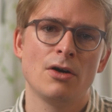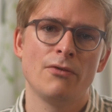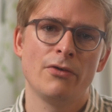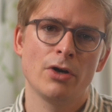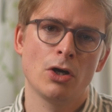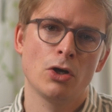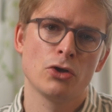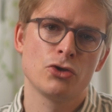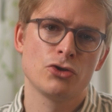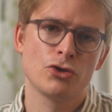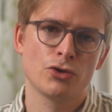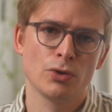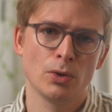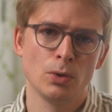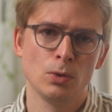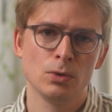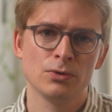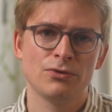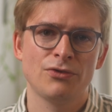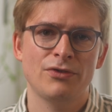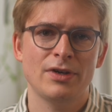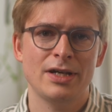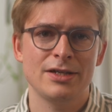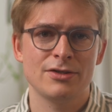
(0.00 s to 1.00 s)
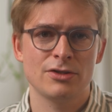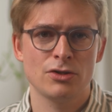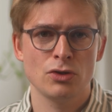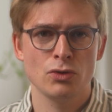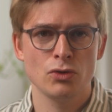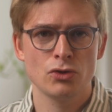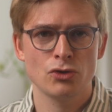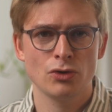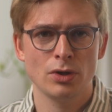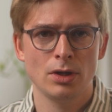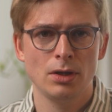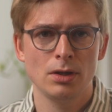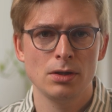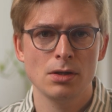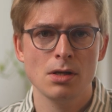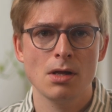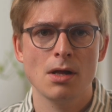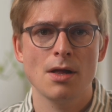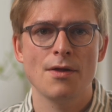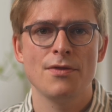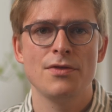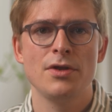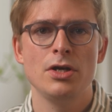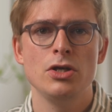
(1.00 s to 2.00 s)
of a controlled phase 2 trial,
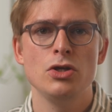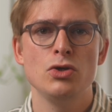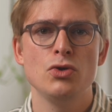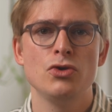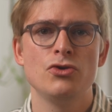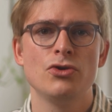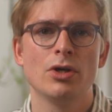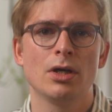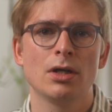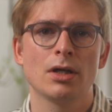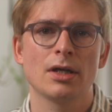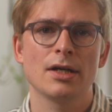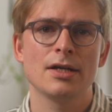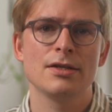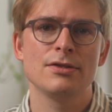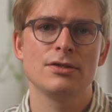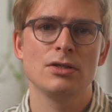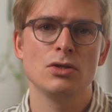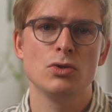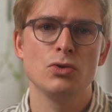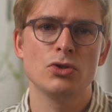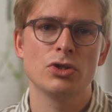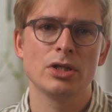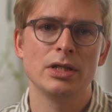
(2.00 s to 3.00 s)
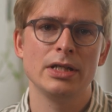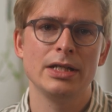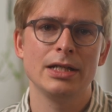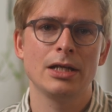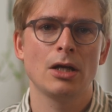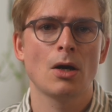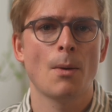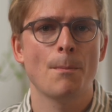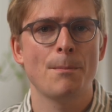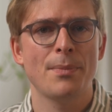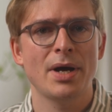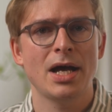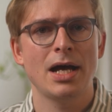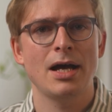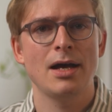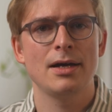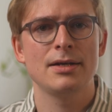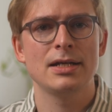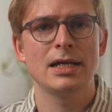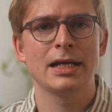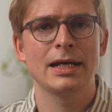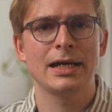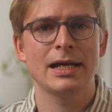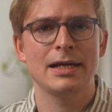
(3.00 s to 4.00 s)
the new drug is usually
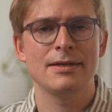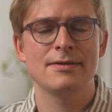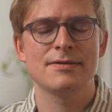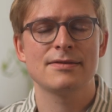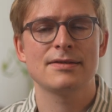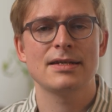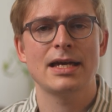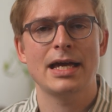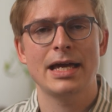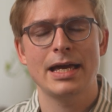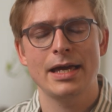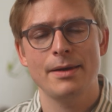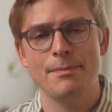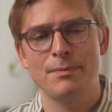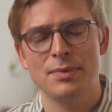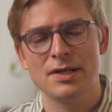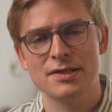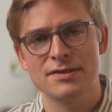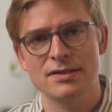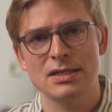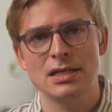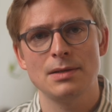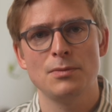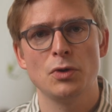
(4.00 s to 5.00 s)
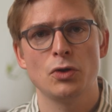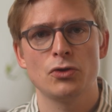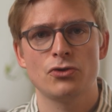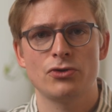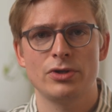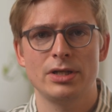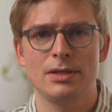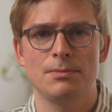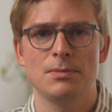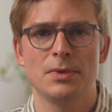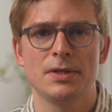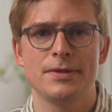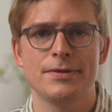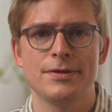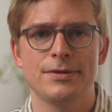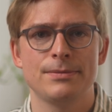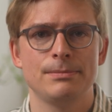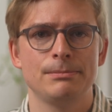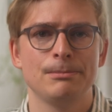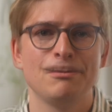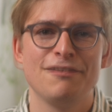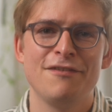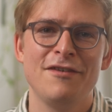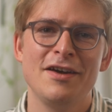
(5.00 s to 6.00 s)
compared against a placebo treatment.
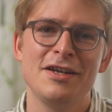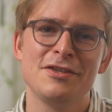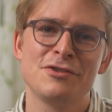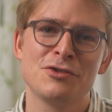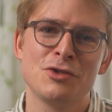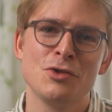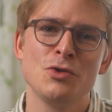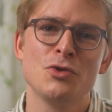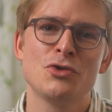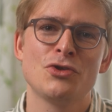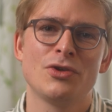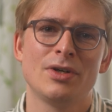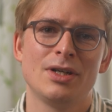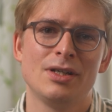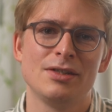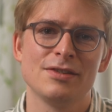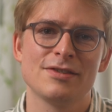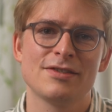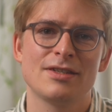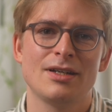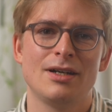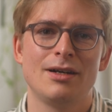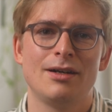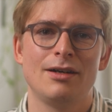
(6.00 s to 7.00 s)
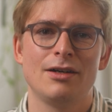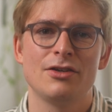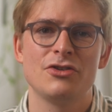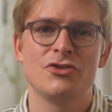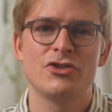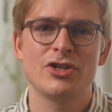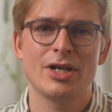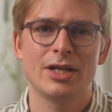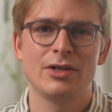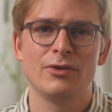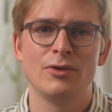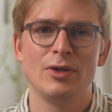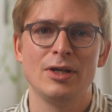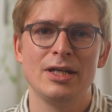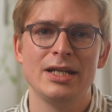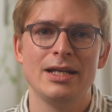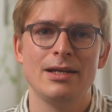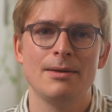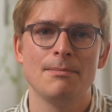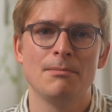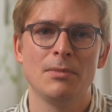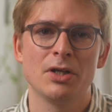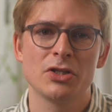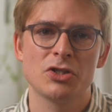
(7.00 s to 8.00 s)
Phase 2 trials are
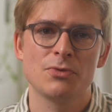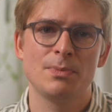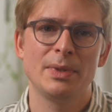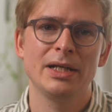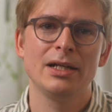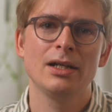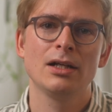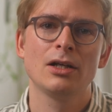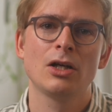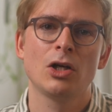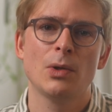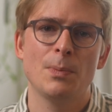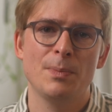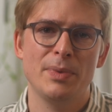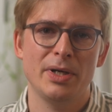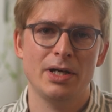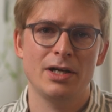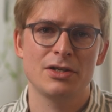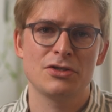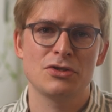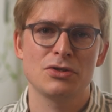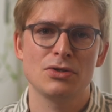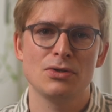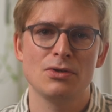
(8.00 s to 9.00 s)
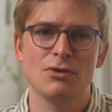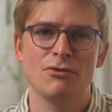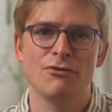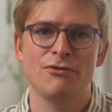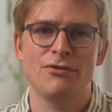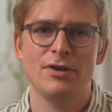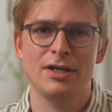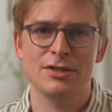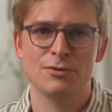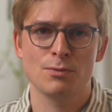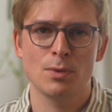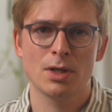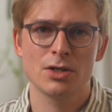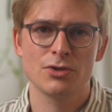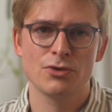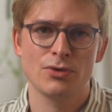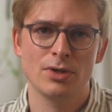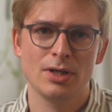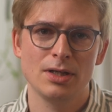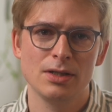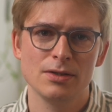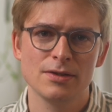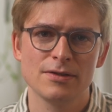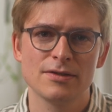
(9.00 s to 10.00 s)
generally much bigger compared to phase 1
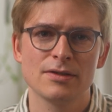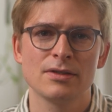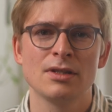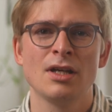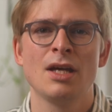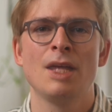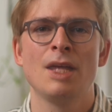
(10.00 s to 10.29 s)
trials,